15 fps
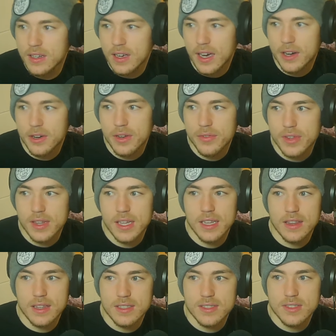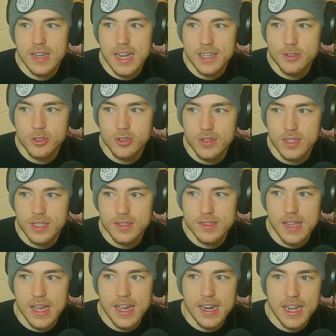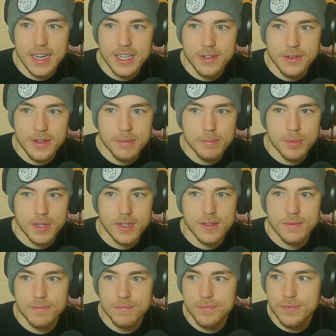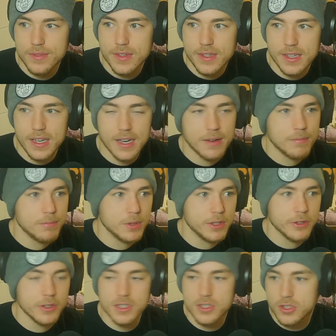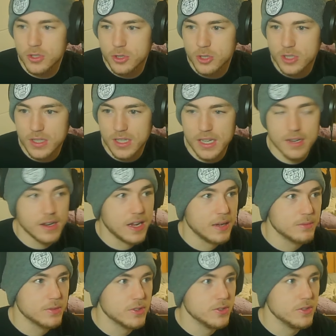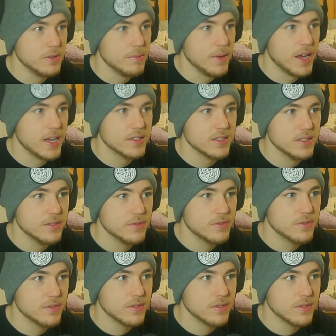I don't even think this actually is that accurate, but yeah, beluga sturgeon get absolutely massive.